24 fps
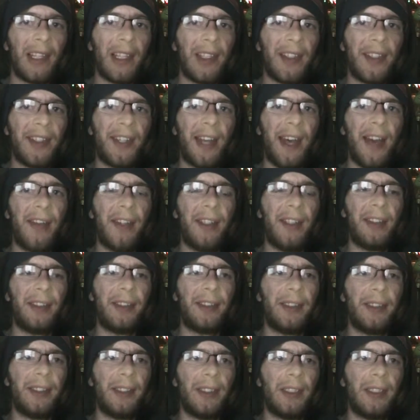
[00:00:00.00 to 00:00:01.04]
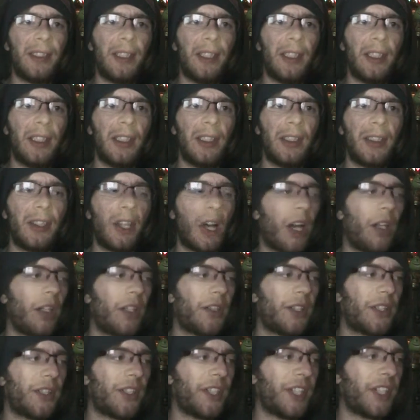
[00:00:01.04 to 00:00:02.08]
seven
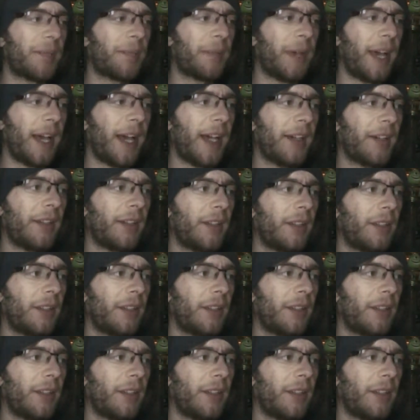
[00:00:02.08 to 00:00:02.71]
dollars a six pack.